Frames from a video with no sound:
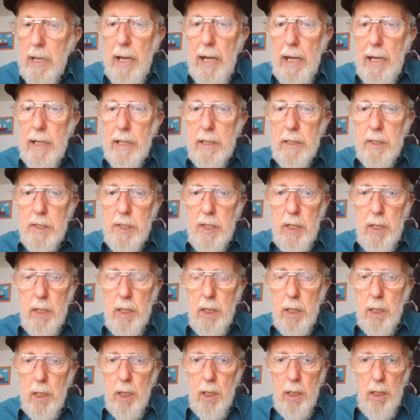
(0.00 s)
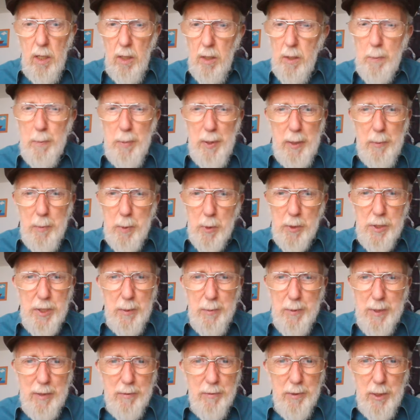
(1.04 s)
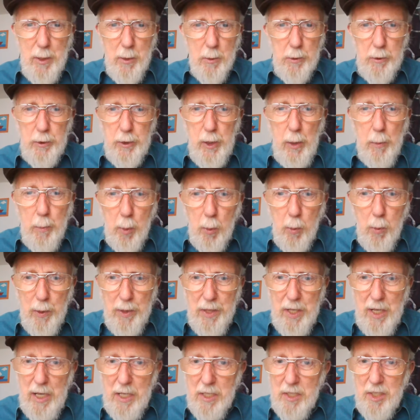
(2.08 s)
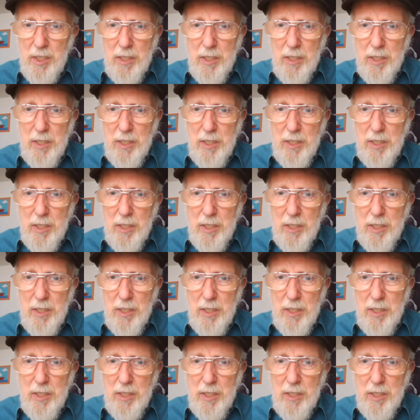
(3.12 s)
And a lot of people seem to have real trouble with this.